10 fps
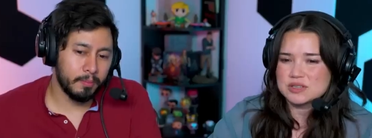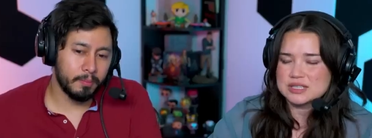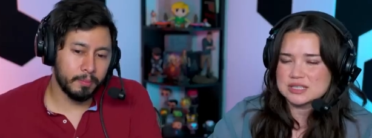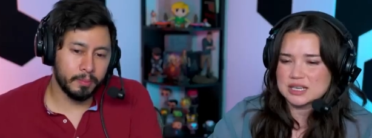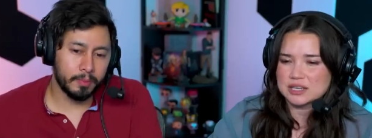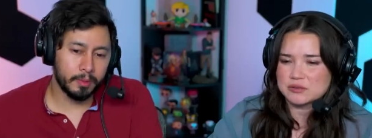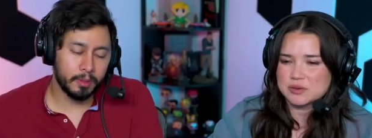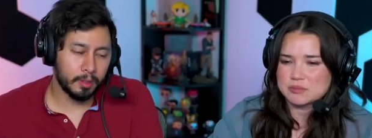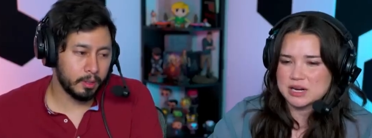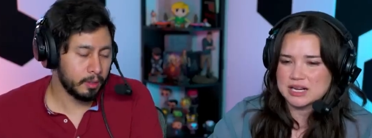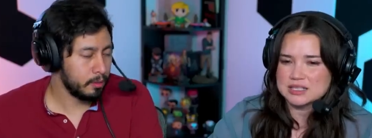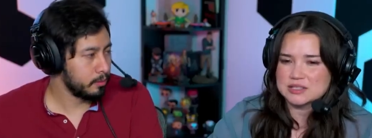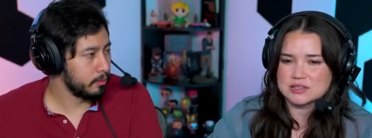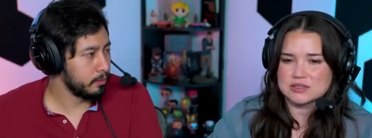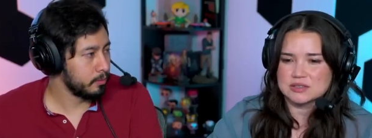Speaker 1: it's like a
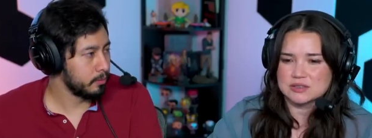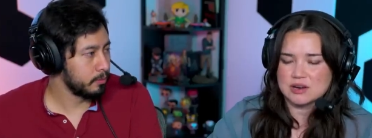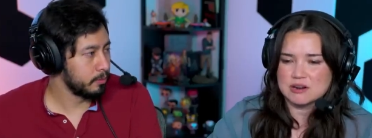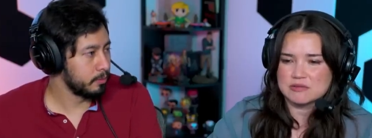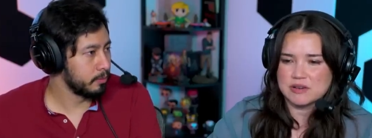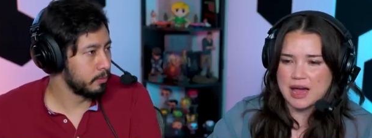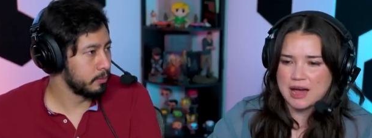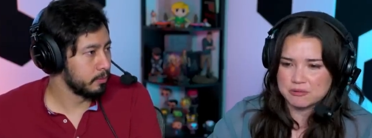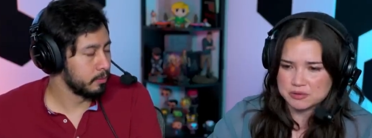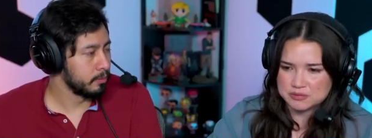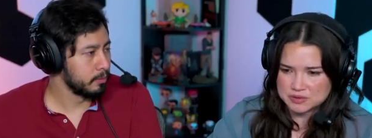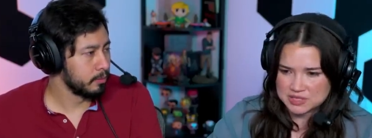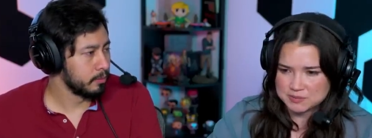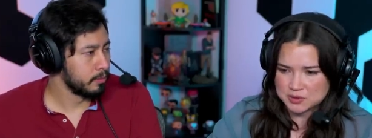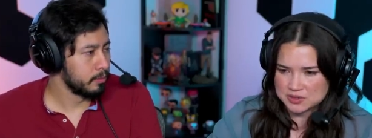reminder of our
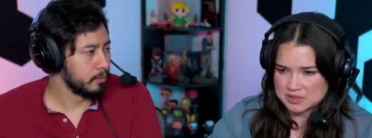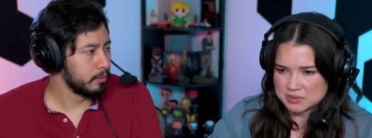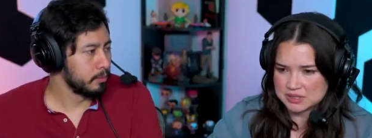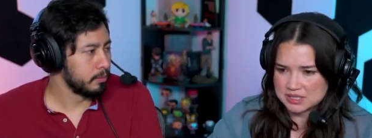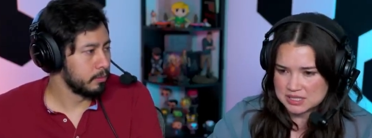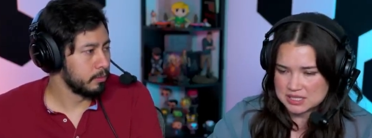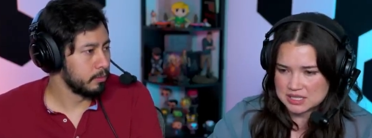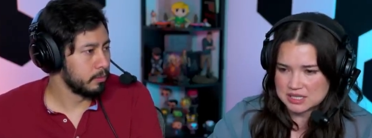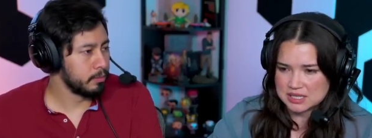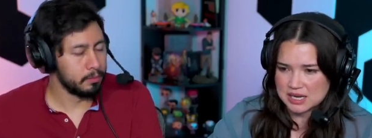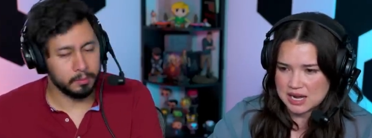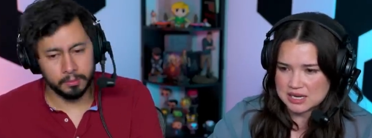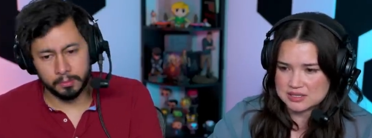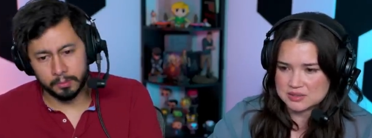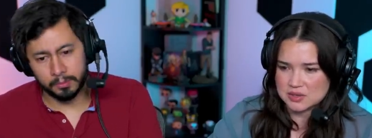responsibility
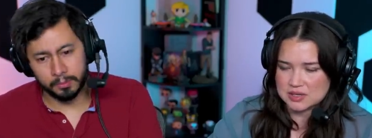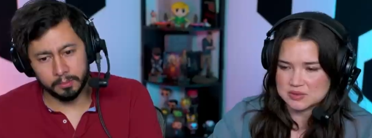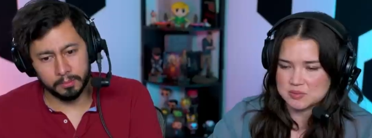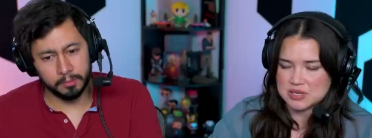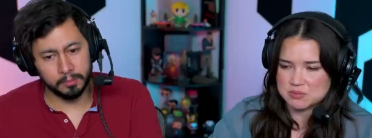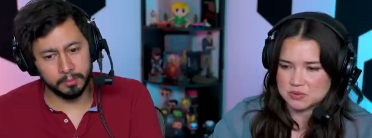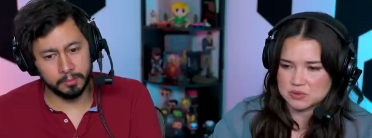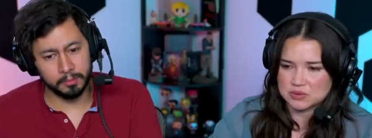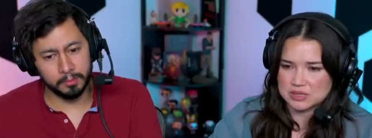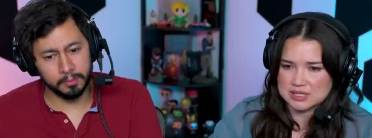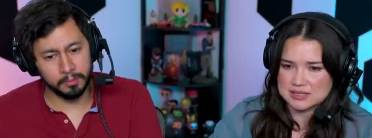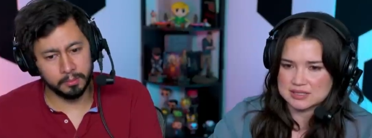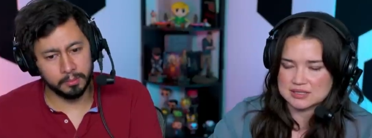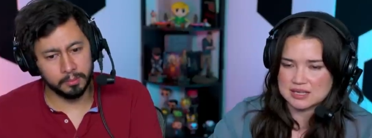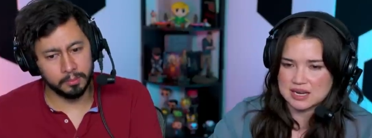as, as people in
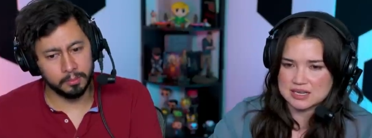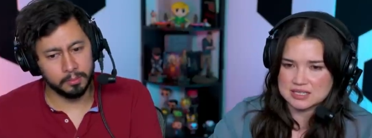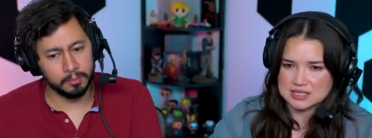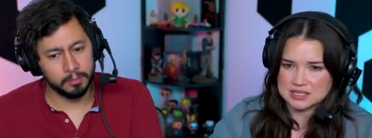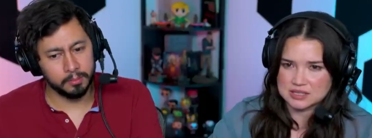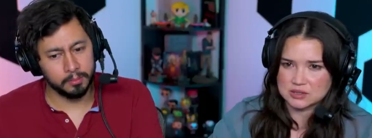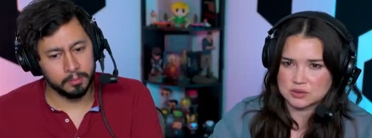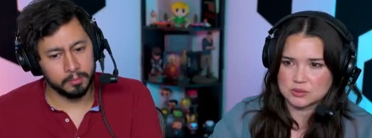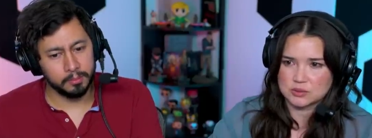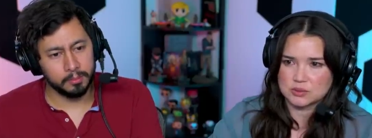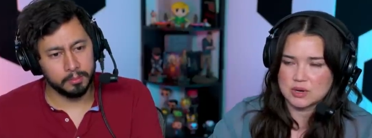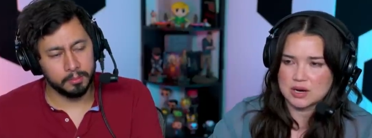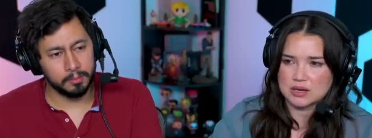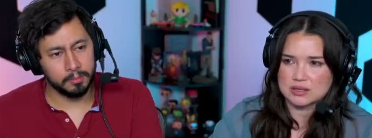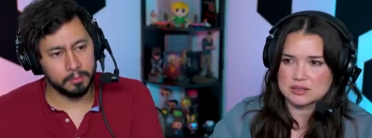society who
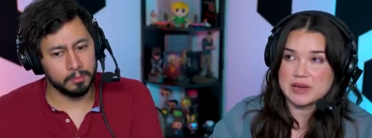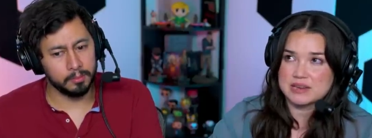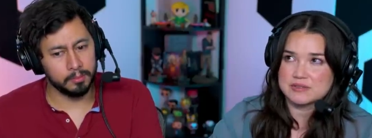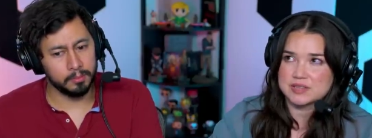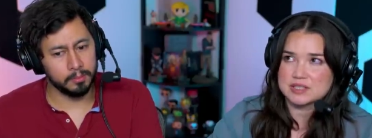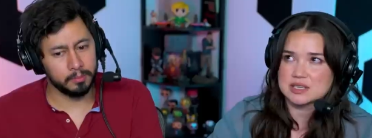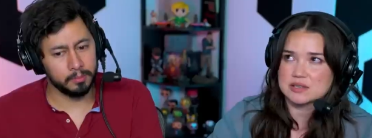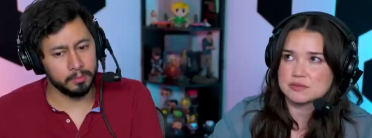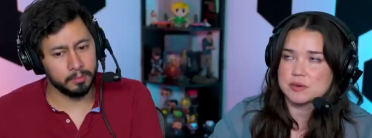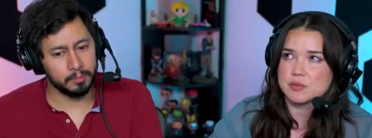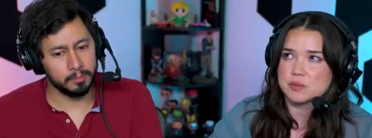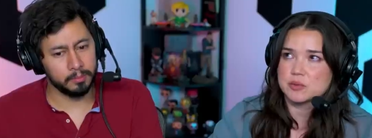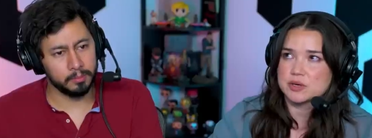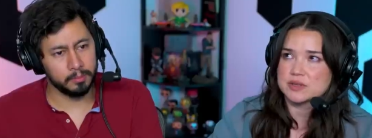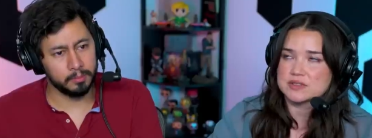are benefiting from the
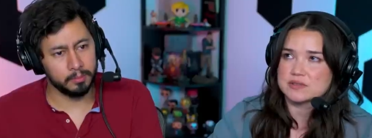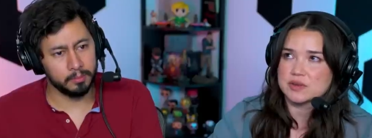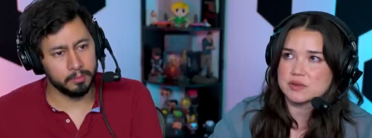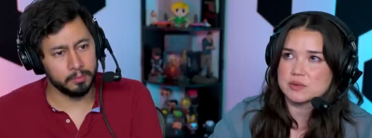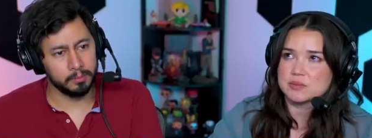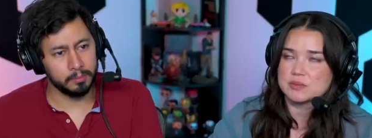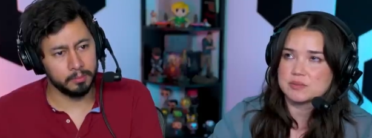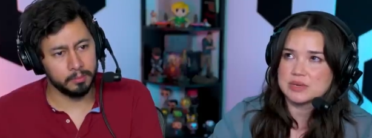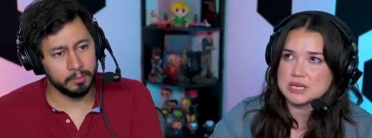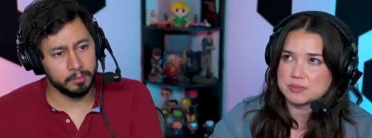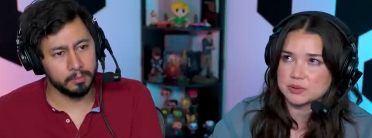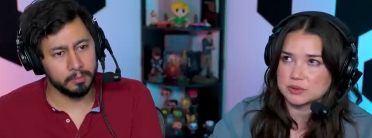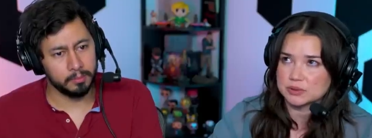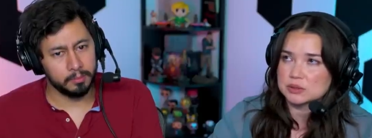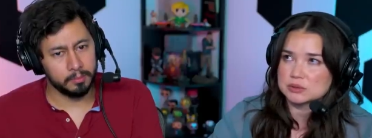works of other
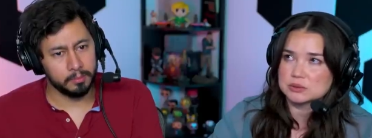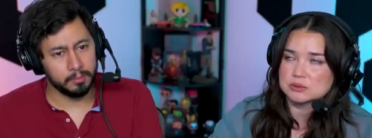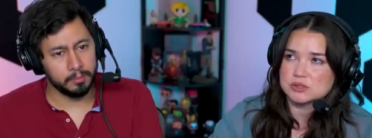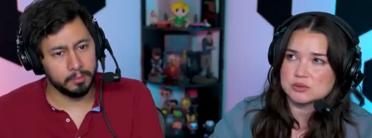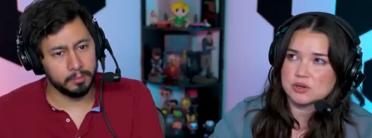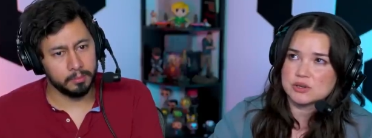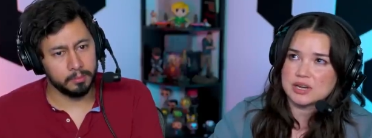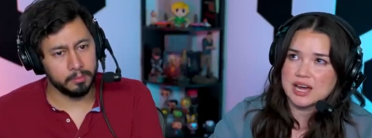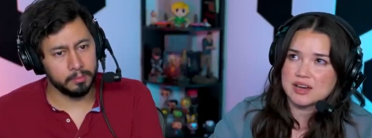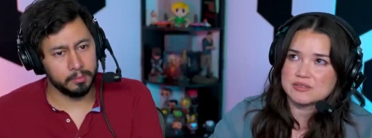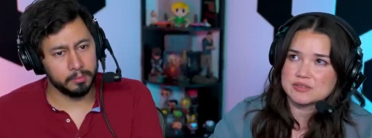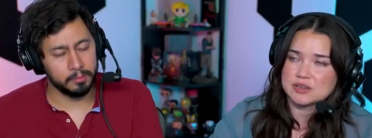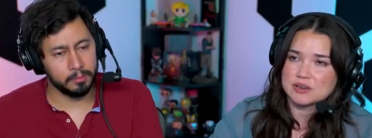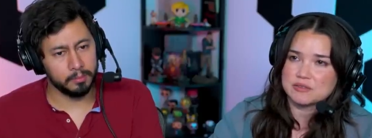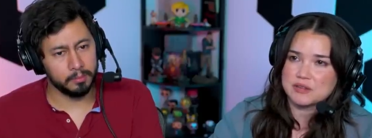people who do not have
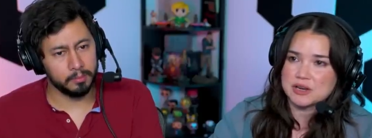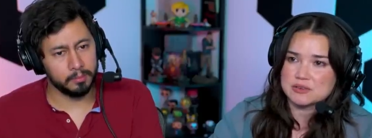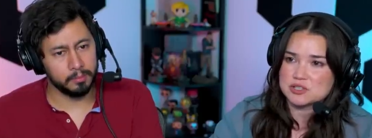a fair